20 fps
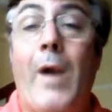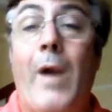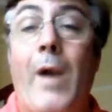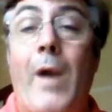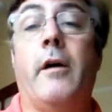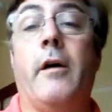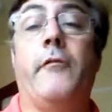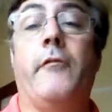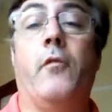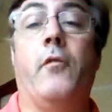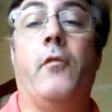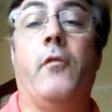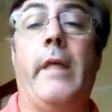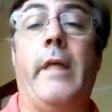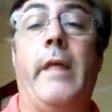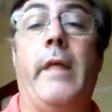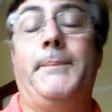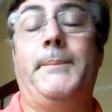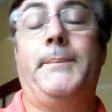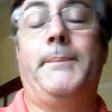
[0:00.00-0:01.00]
Number one, if
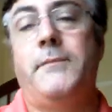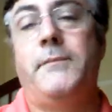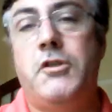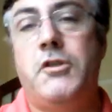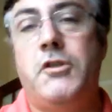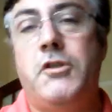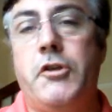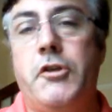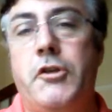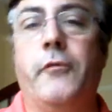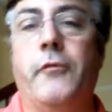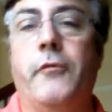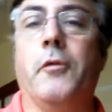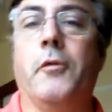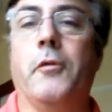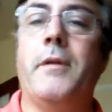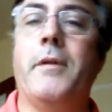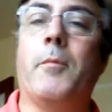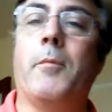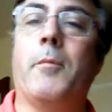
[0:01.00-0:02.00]

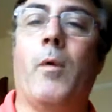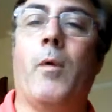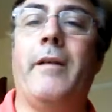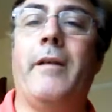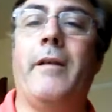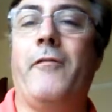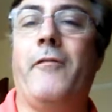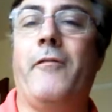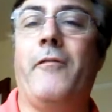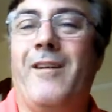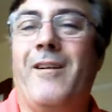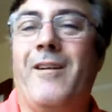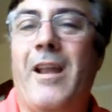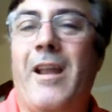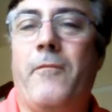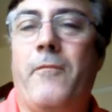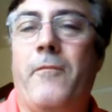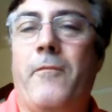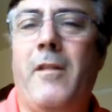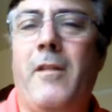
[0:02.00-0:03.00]
you're an agency like
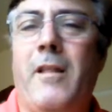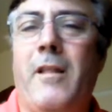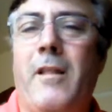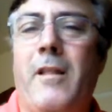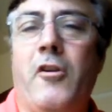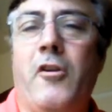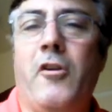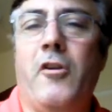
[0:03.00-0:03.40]
myself,